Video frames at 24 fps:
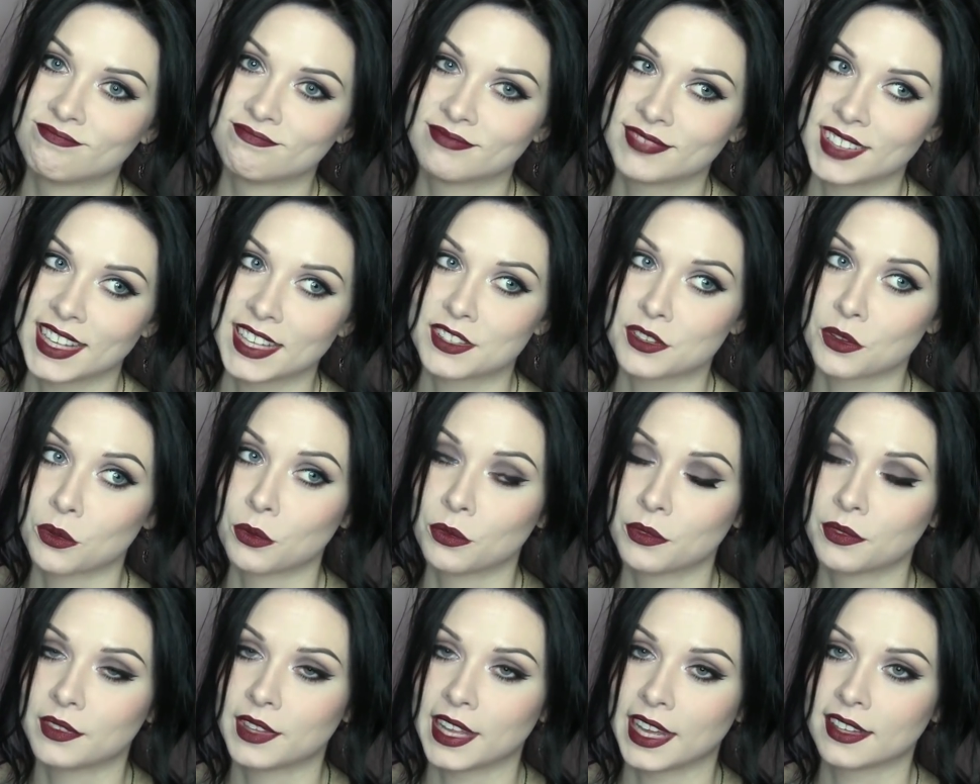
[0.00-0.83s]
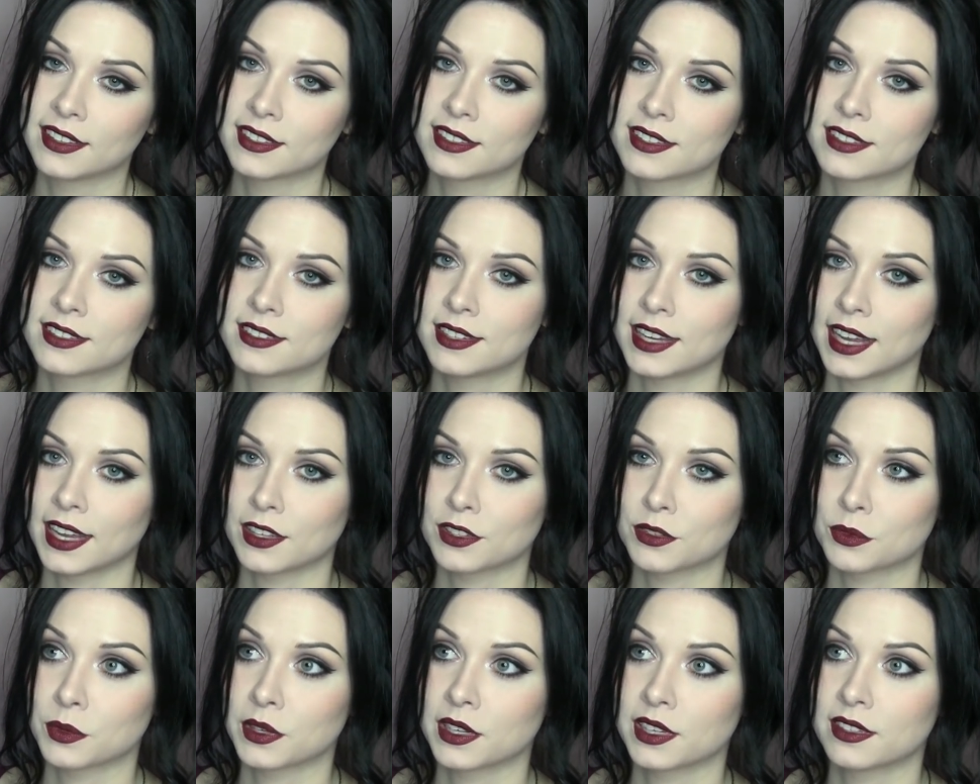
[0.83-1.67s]

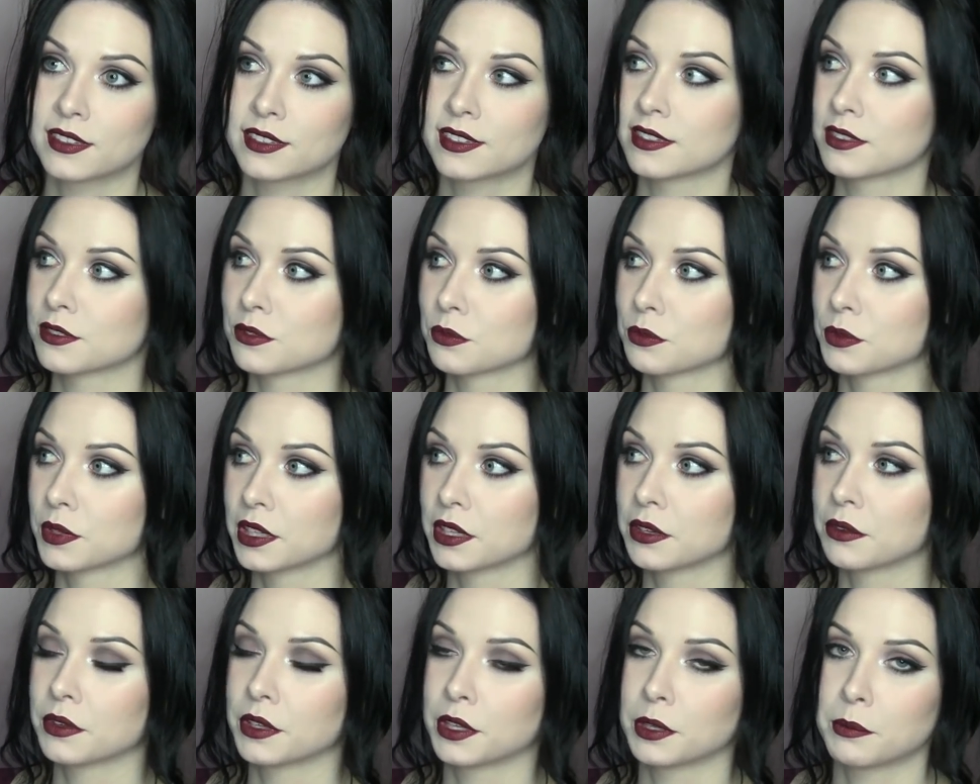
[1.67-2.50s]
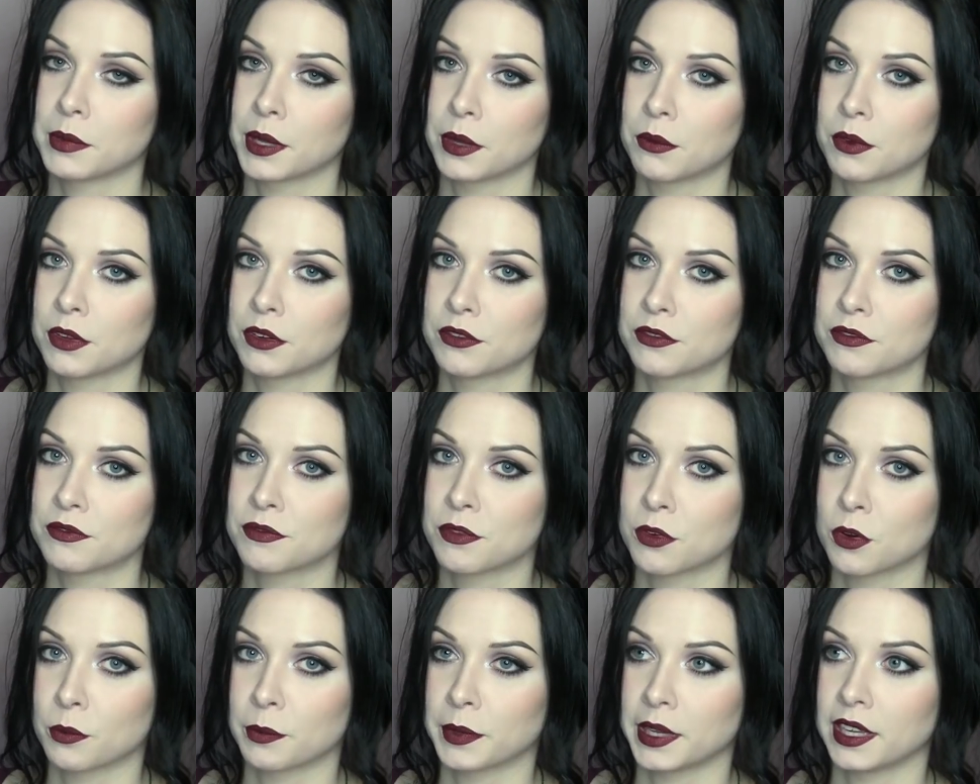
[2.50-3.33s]
Dax Riggs is a really, really big one
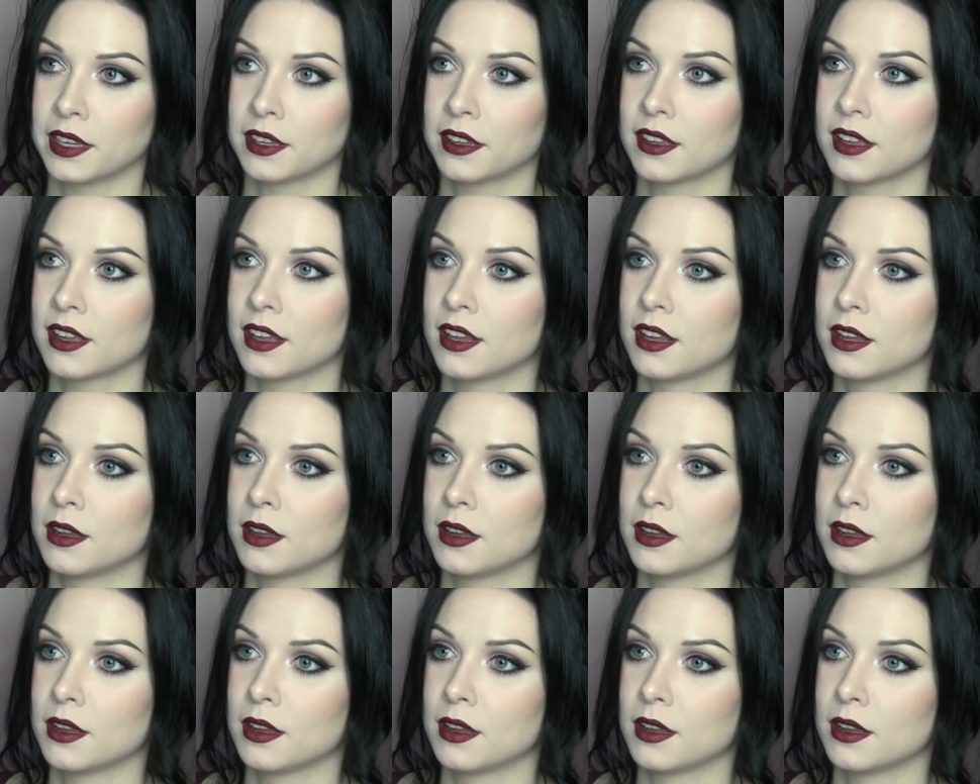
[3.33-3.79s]
for me.